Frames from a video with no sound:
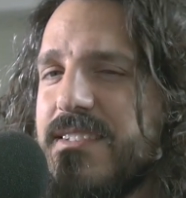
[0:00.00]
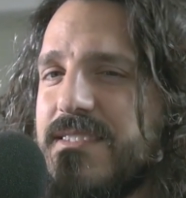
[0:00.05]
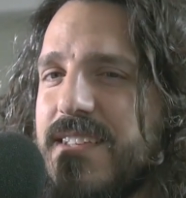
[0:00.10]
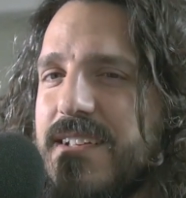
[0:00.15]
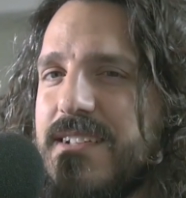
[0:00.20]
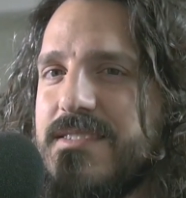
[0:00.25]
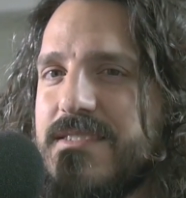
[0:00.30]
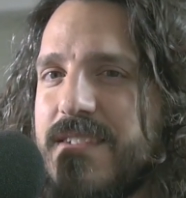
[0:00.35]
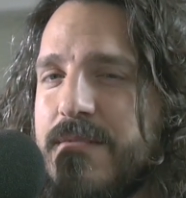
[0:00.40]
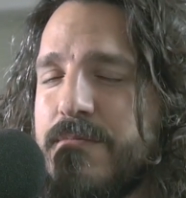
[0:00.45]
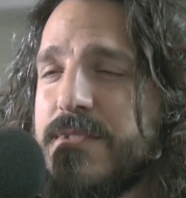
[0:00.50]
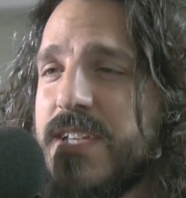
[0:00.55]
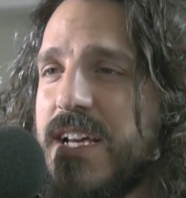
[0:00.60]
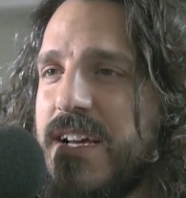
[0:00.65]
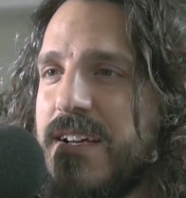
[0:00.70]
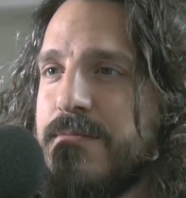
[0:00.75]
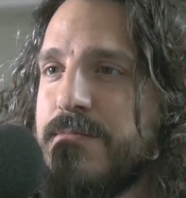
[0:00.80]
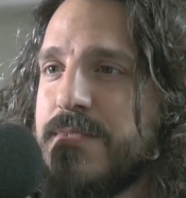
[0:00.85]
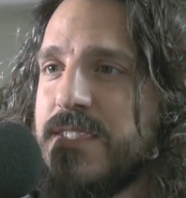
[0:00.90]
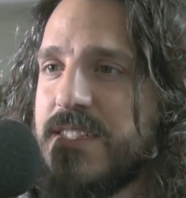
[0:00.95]
It's like
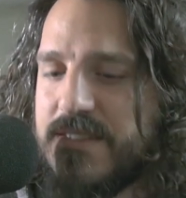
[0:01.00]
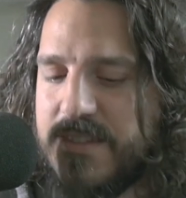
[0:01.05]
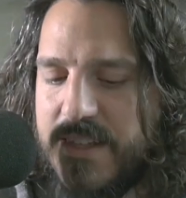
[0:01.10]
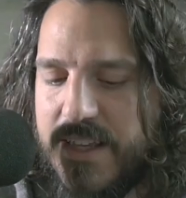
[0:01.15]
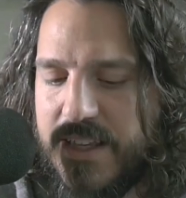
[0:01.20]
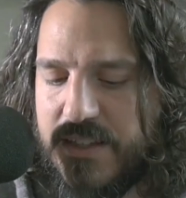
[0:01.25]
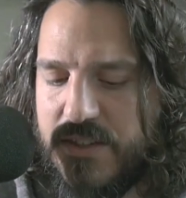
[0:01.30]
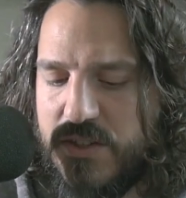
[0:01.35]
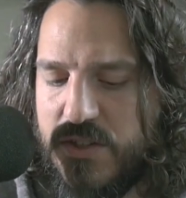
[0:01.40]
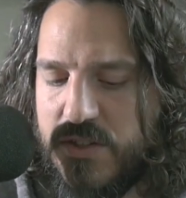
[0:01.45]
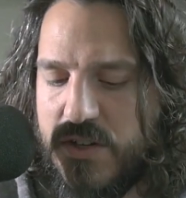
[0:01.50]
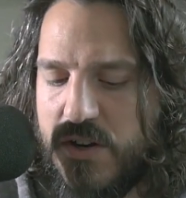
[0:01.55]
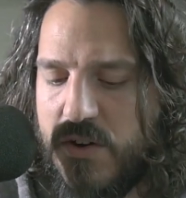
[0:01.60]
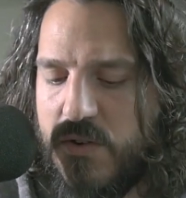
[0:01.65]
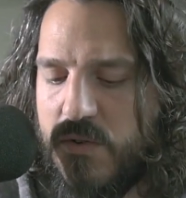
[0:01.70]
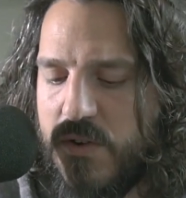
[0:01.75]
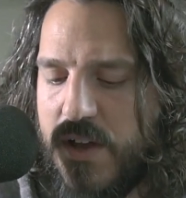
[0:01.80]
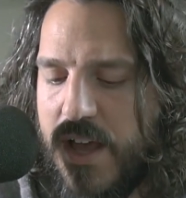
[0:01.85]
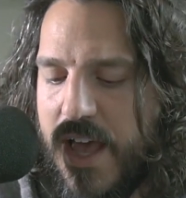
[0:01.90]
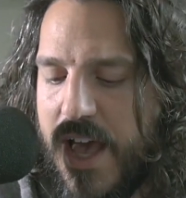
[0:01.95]
sometimes it's like you
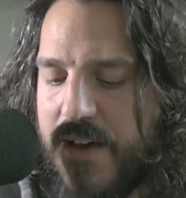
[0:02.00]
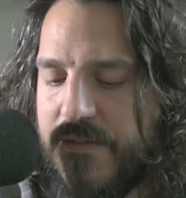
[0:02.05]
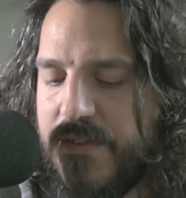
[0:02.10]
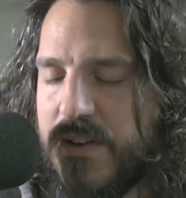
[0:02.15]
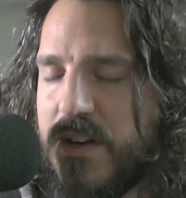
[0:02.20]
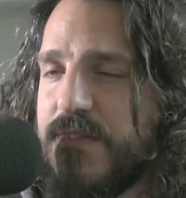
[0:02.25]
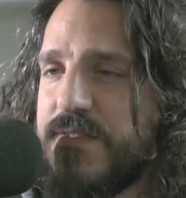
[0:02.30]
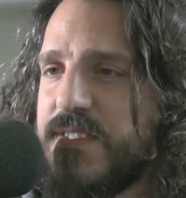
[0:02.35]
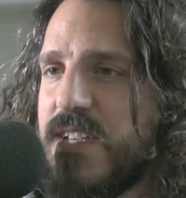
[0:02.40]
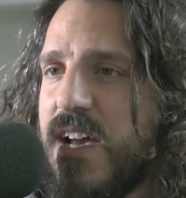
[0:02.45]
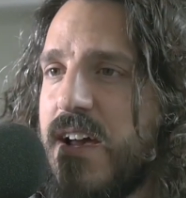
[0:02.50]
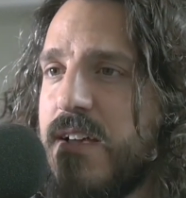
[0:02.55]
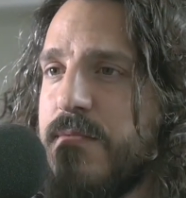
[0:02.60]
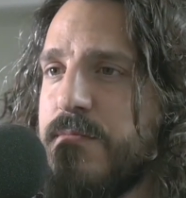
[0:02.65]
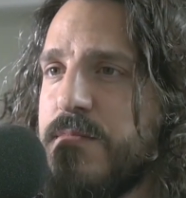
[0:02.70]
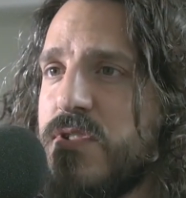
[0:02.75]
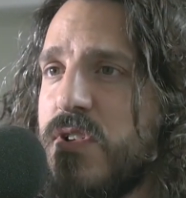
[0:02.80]
don't have enough time,